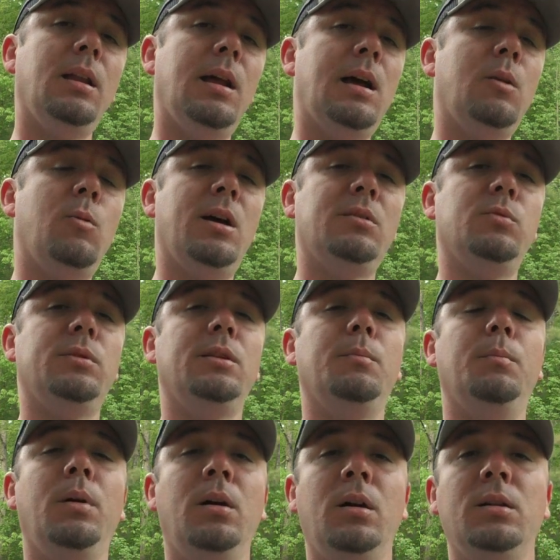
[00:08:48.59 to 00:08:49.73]
Likewise with the
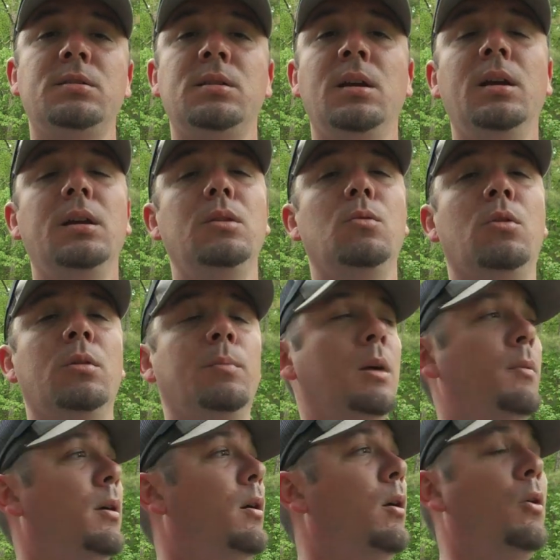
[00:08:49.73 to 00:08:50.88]
bucks, you want to be
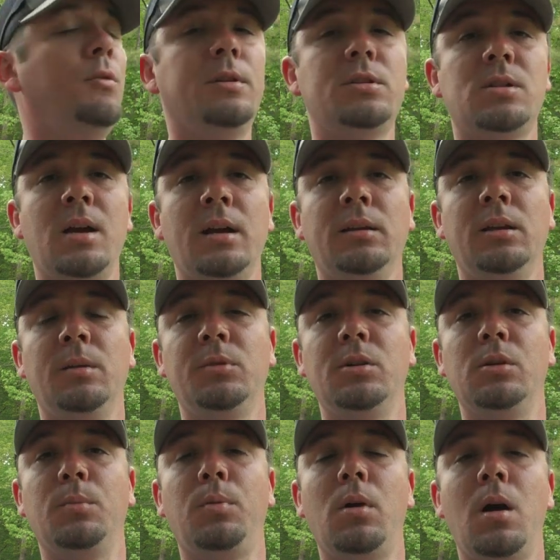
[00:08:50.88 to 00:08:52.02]
able to hold and attract them
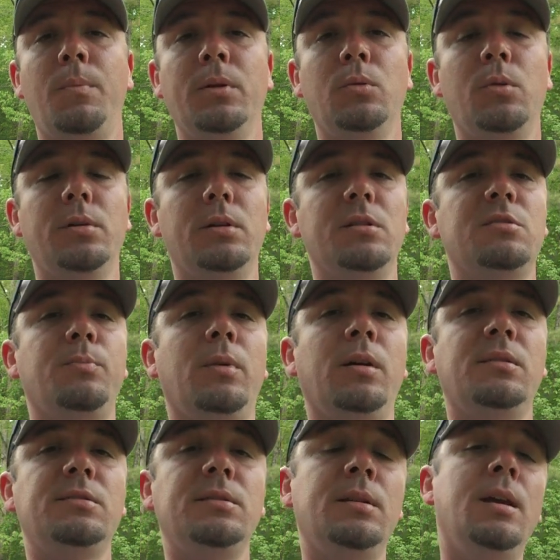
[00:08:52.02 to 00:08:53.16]
to your property when they're
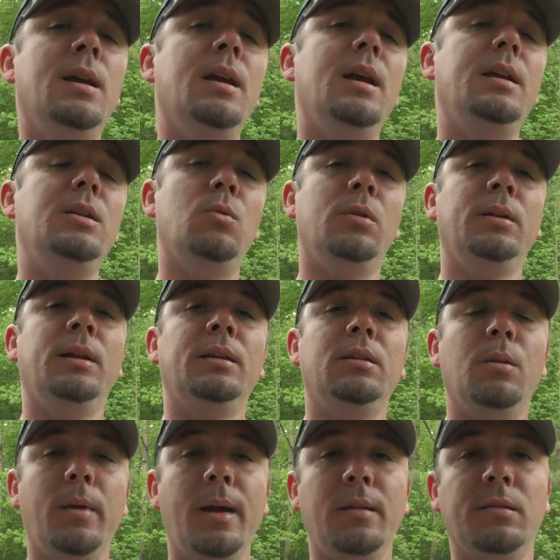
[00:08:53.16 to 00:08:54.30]
dispersing, and you want to get
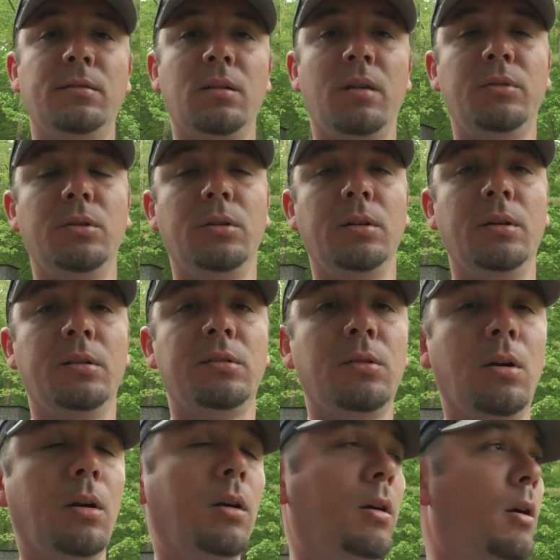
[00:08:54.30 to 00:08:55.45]
them antlers off to a good
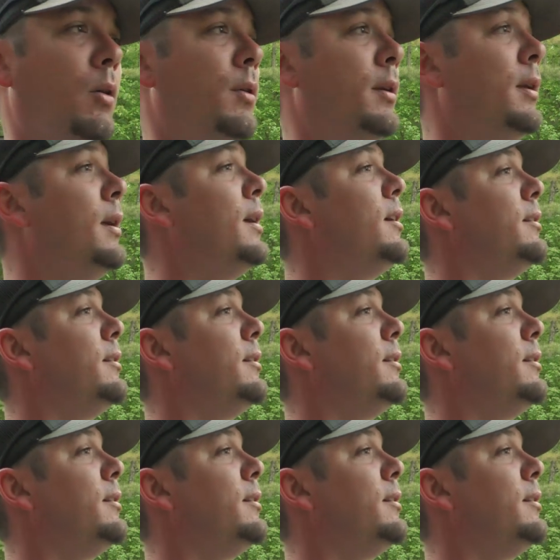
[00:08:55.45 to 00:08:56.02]
start growing.